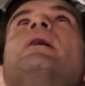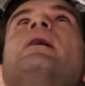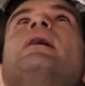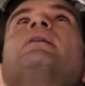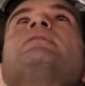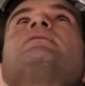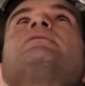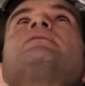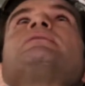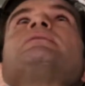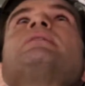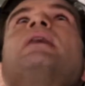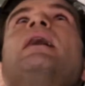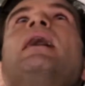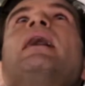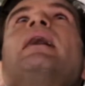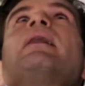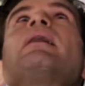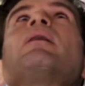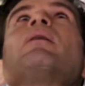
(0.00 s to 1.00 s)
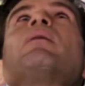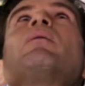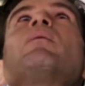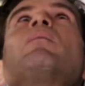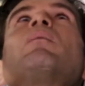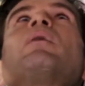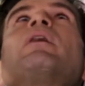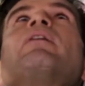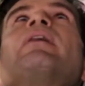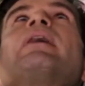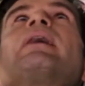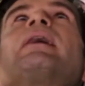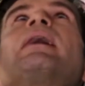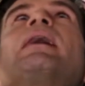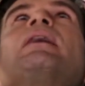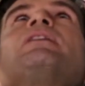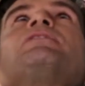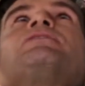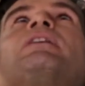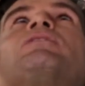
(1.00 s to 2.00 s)
and start one of our
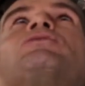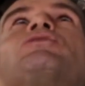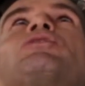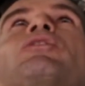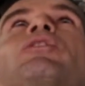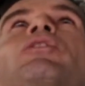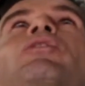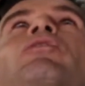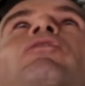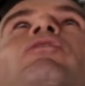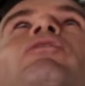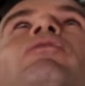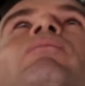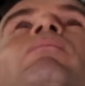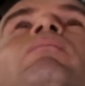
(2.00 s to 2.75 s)
countersunk screws.